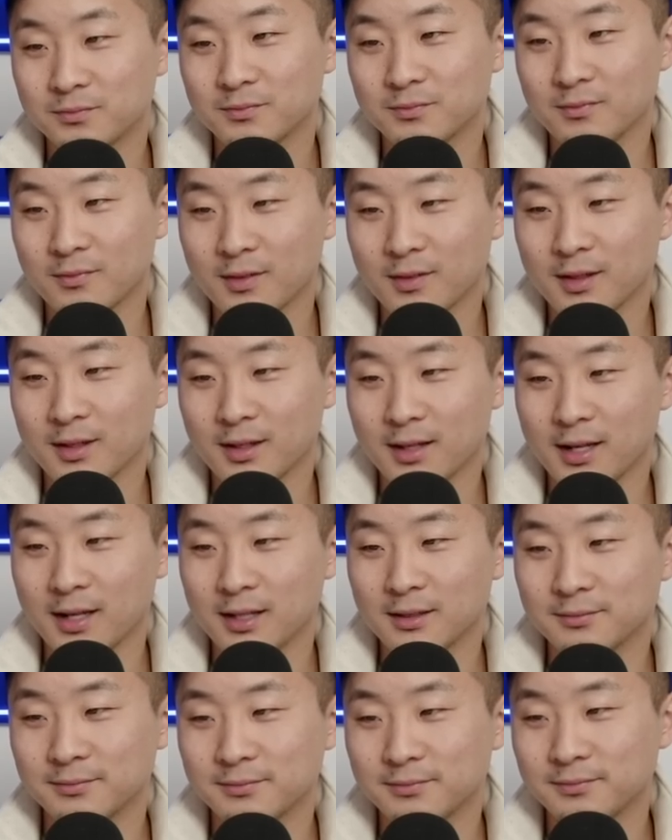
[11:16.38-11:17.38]

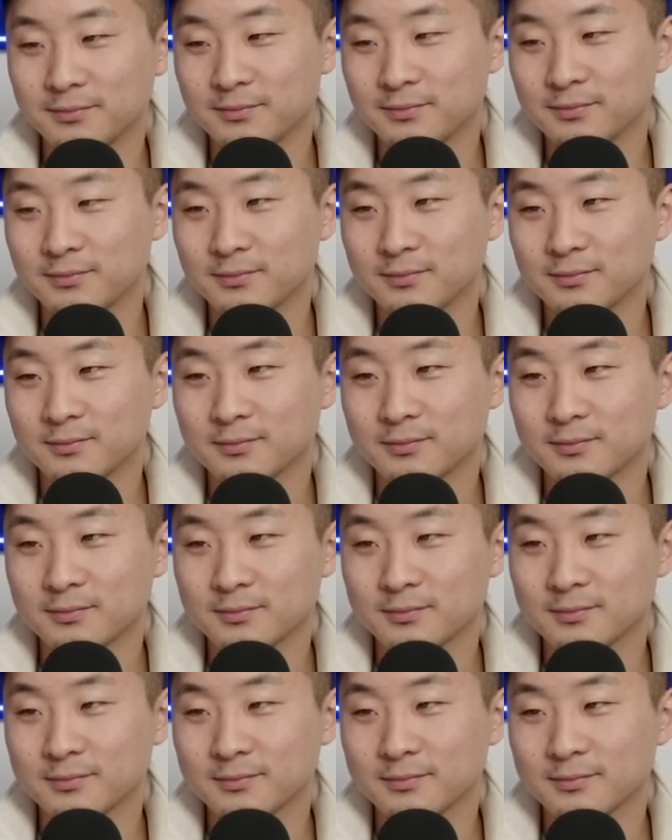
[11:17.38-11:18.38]

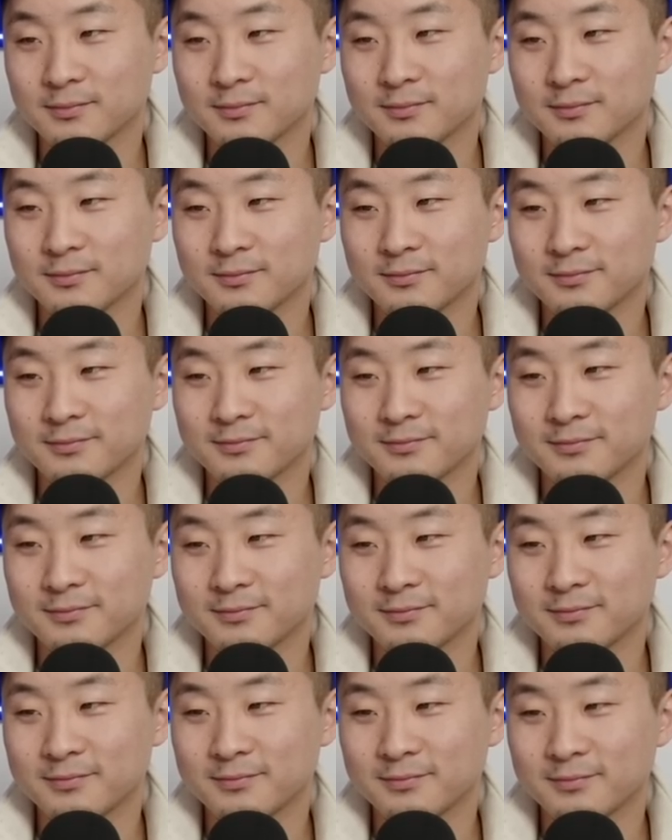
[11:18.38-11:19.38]

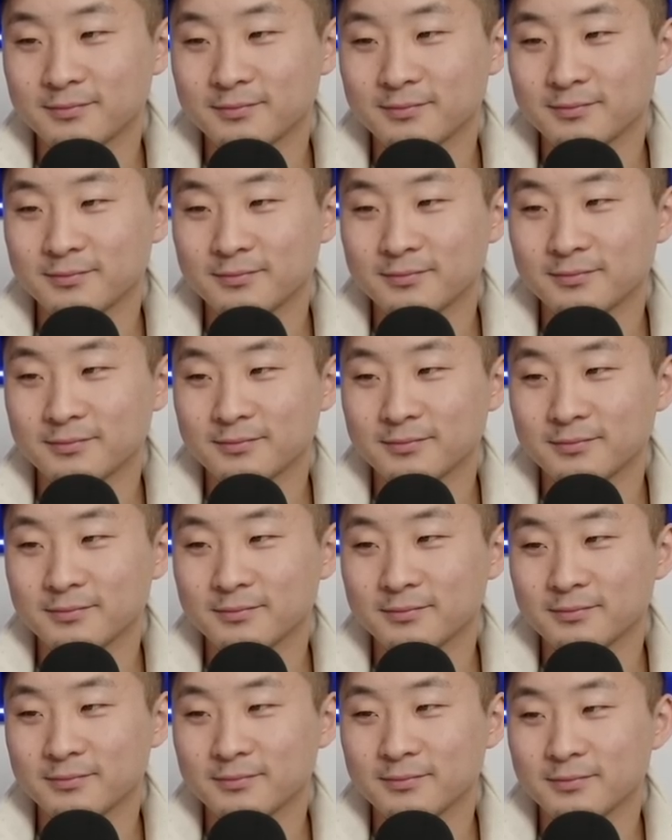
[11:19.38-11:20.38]

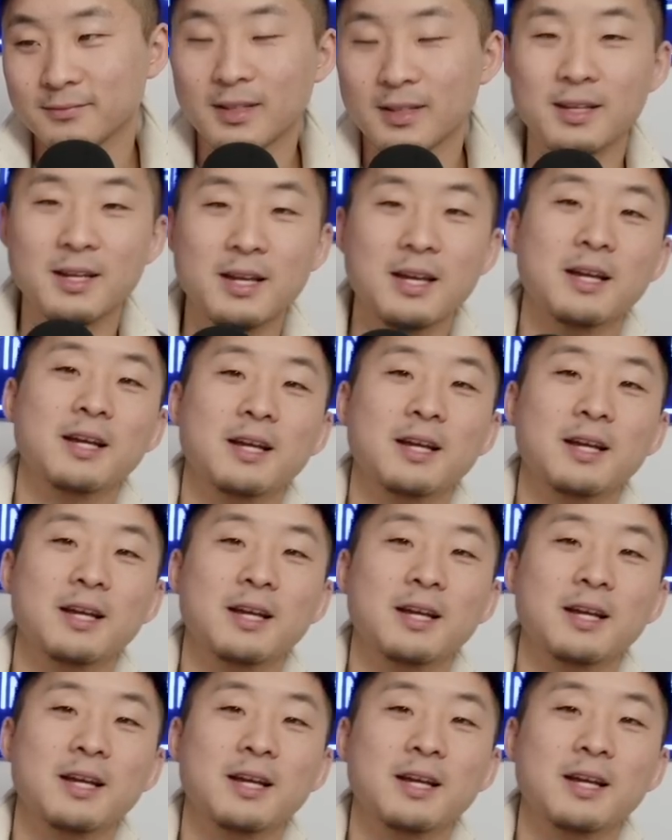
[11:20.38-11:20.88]
No words are spoken by the person on screen.